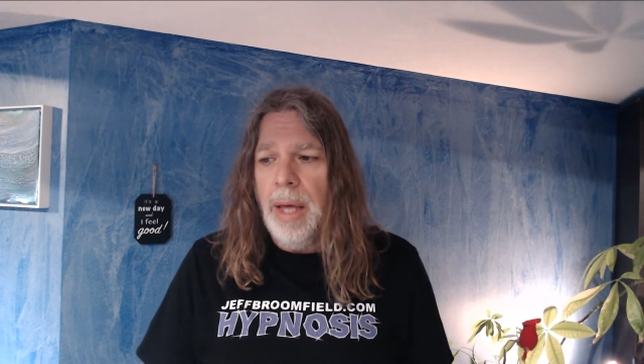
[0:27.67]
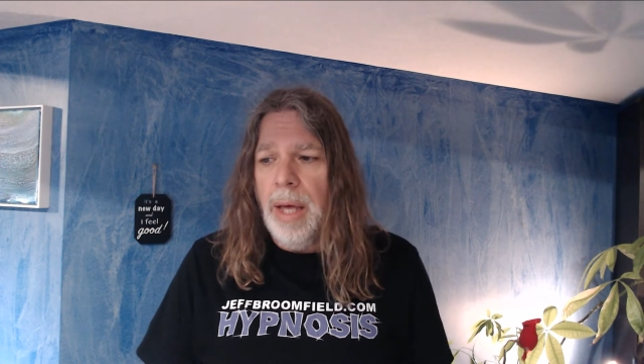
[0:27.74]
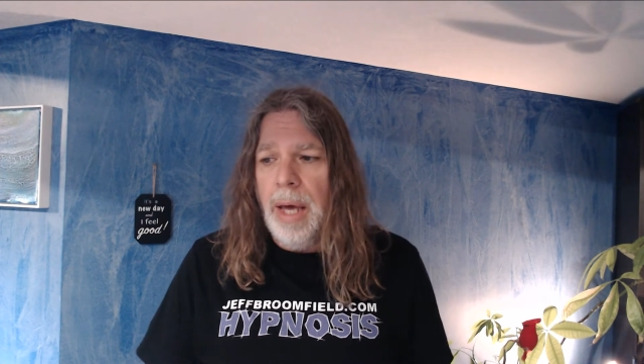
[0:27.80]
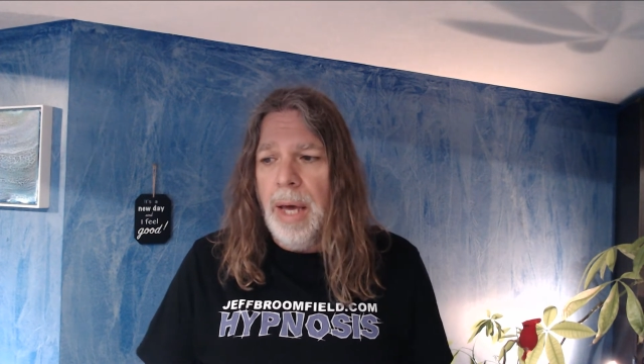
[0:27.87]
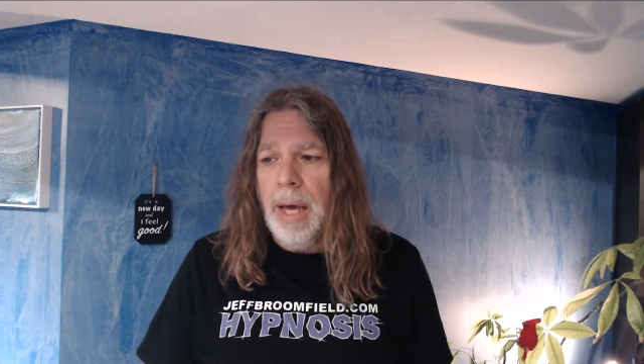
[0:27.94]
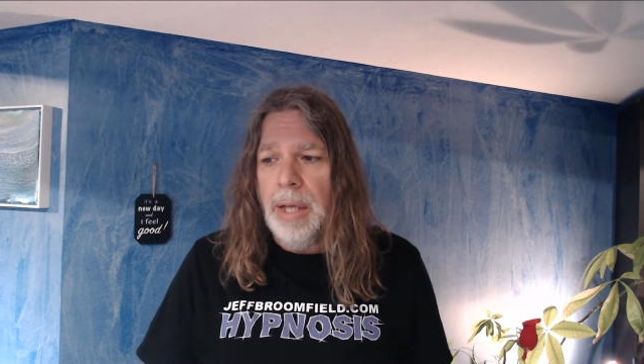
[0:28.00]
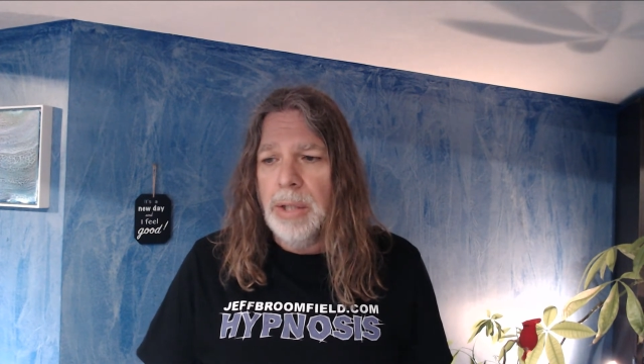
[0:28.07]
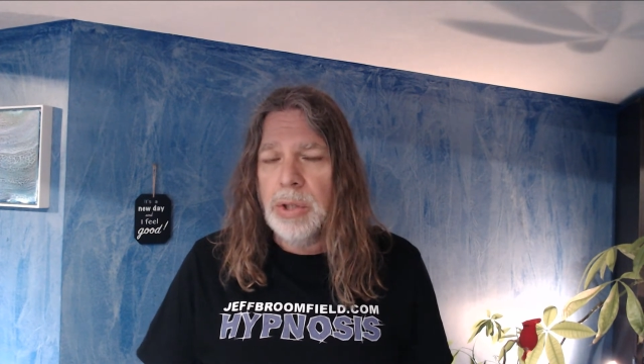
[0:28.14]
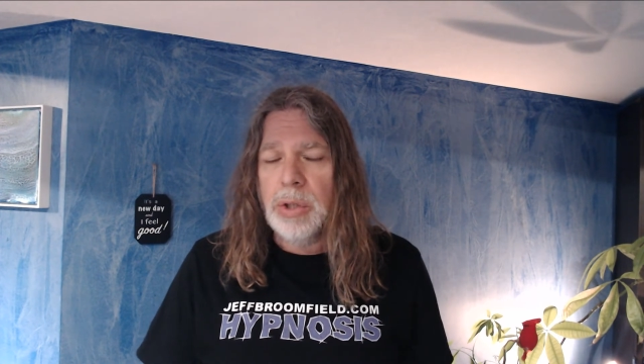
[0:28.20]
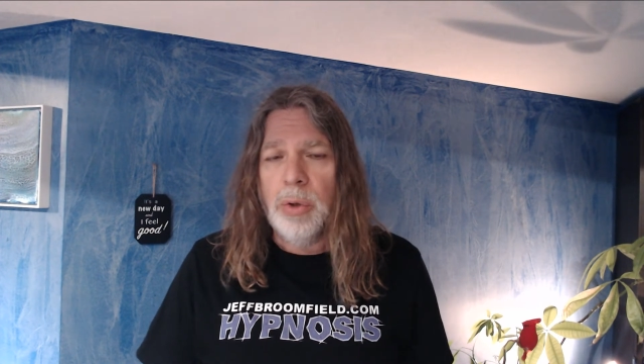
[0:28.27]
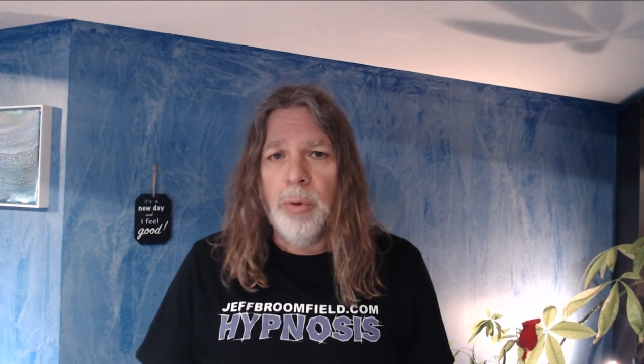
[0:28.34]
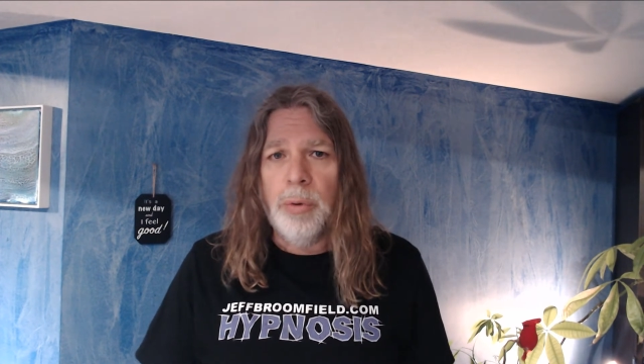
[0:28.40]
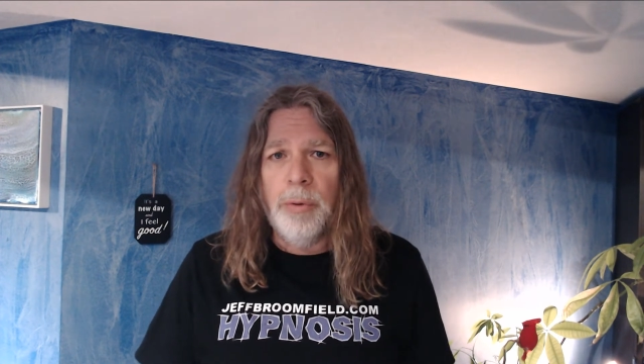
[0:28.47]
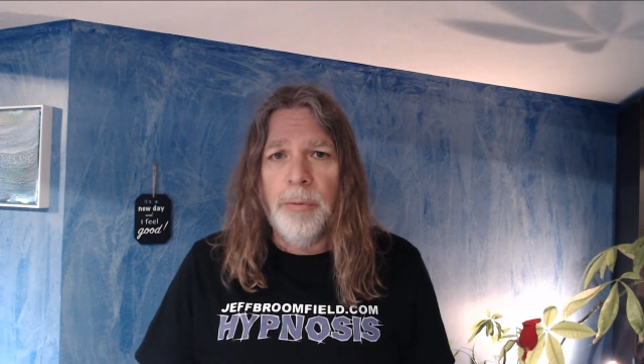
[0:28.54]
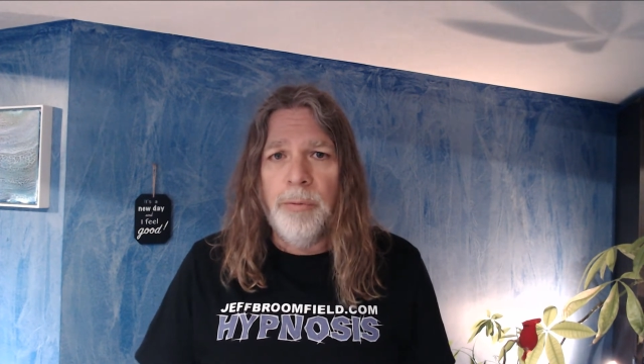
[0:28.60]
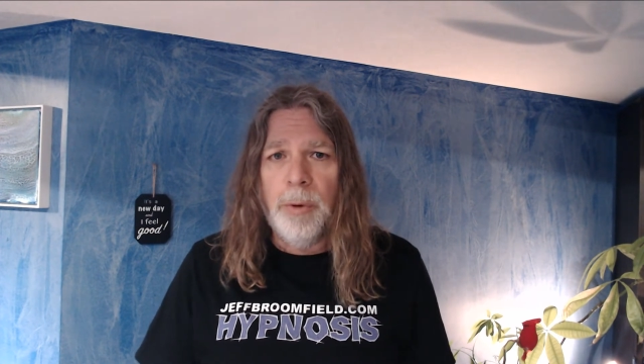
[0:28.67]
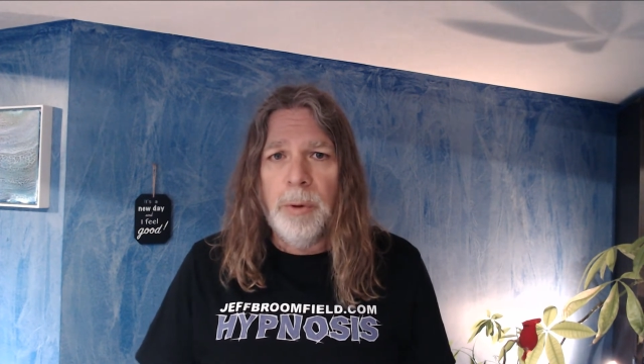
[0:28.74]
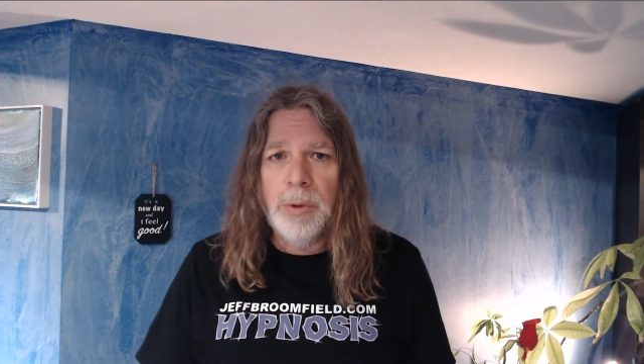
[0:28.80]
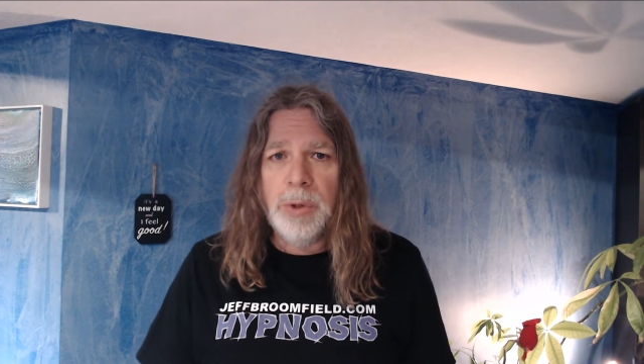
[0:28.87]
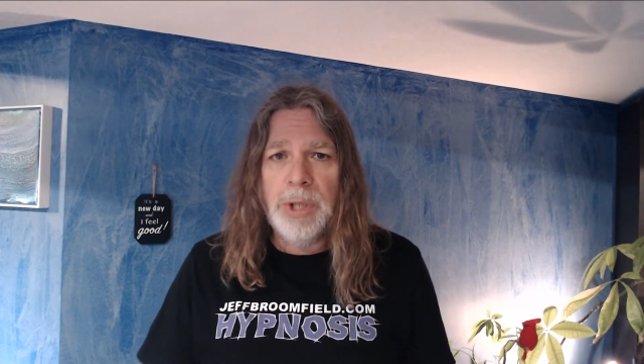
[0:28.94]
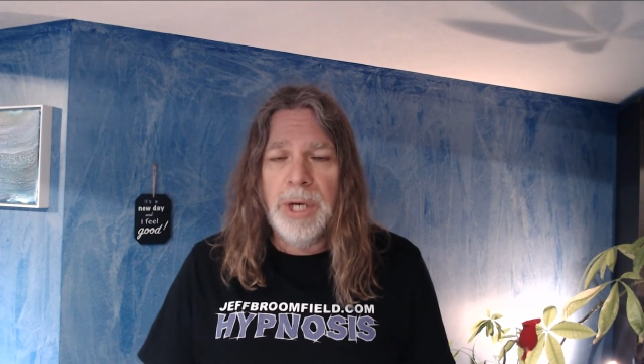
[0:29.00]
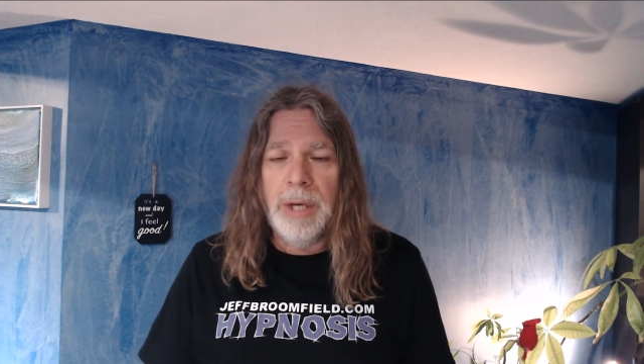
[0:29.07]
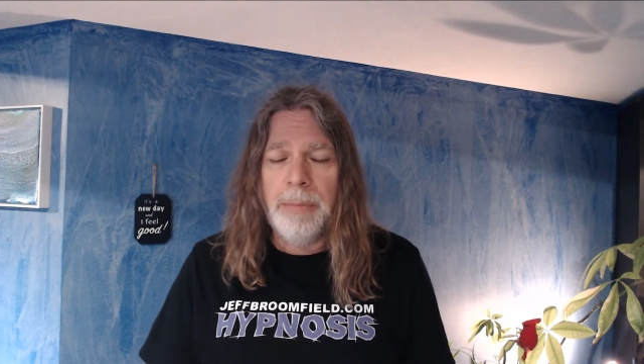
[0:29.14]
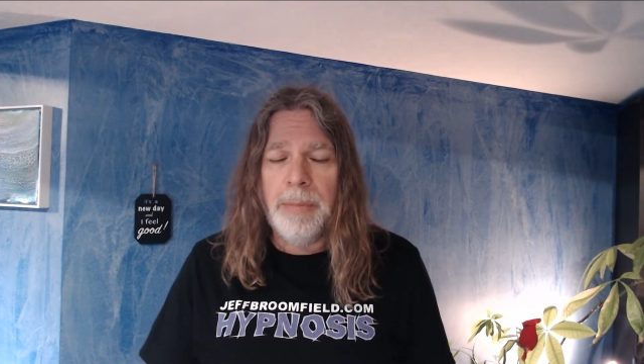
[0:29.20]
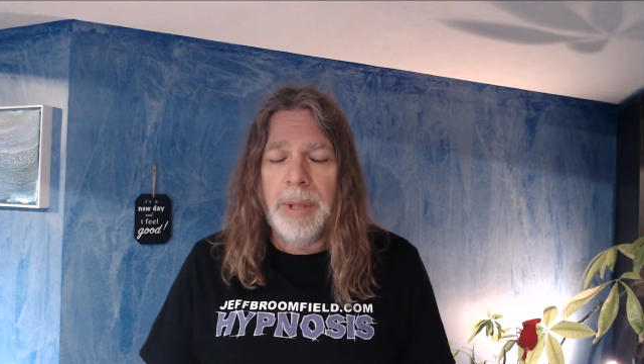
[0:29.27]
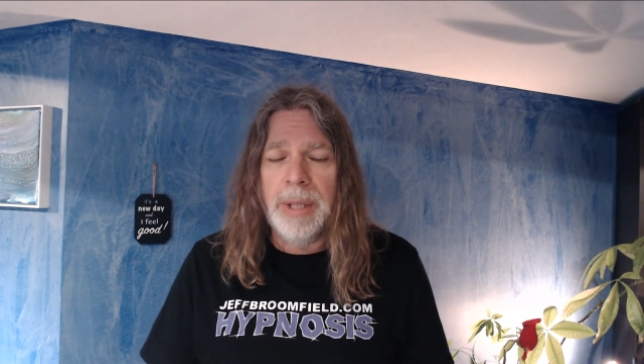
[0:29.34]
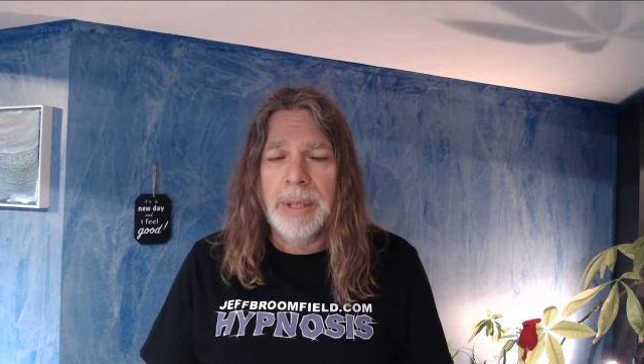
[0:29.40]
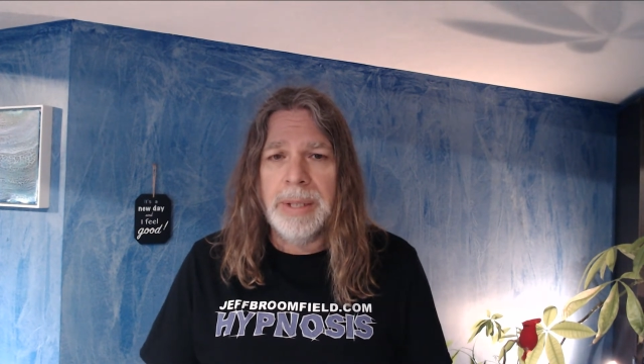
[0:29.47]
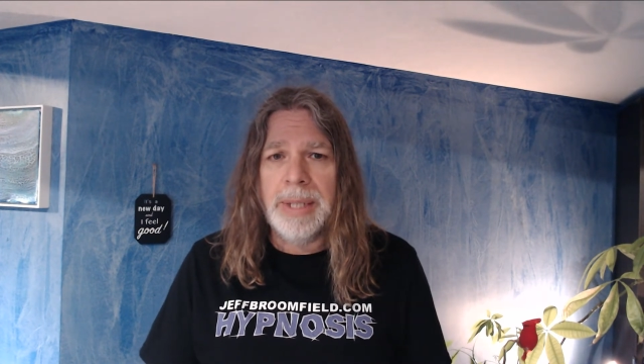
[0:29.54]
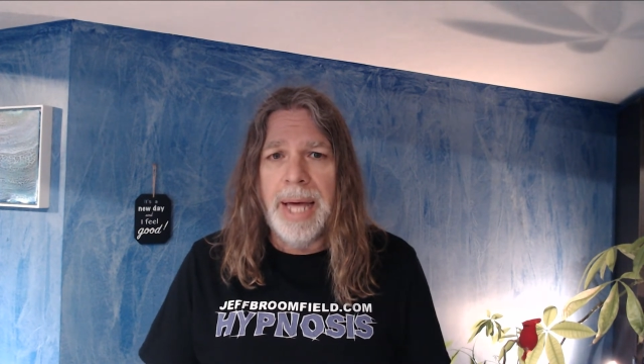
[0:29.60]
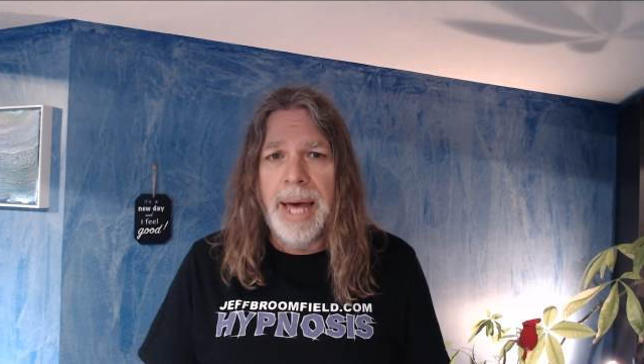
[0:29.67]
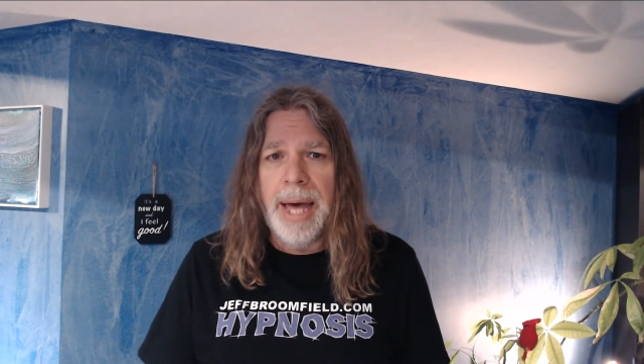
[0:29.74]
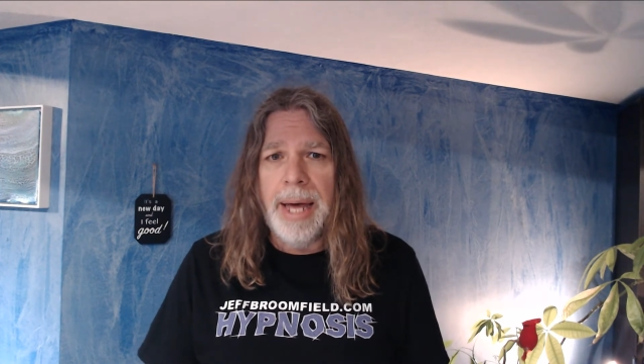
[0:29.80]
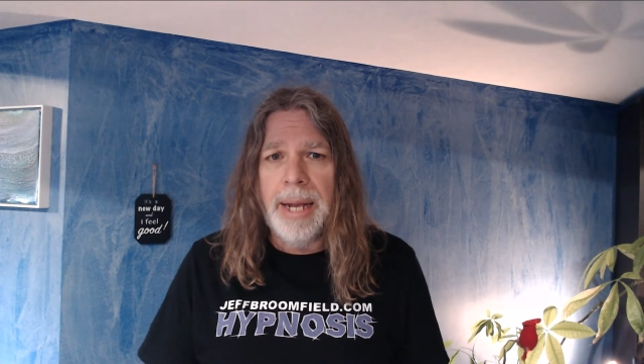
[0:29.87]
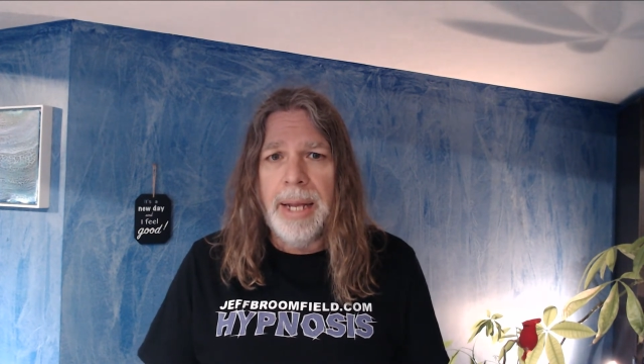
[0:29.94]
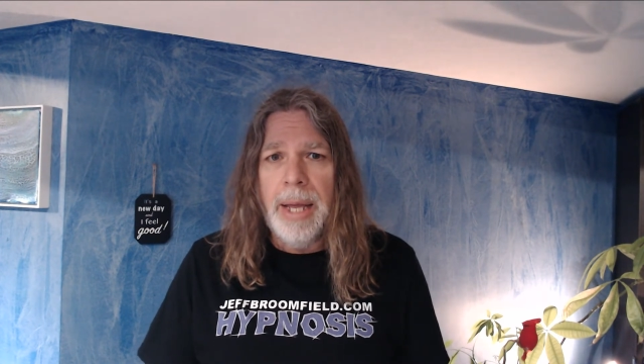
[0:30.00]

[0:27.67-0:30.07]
And so the first tip is that